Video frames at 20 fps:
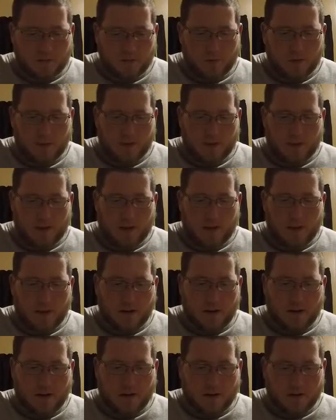with
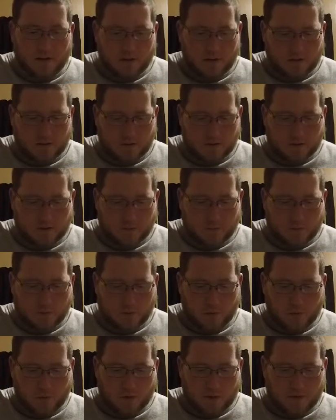a another
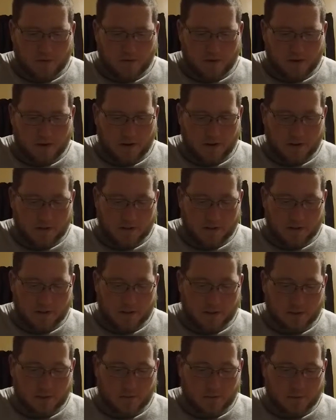Pro Qualifier. This
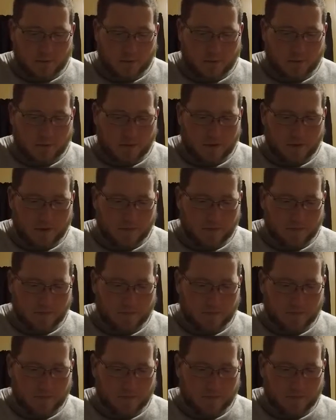is a 6-4-to-1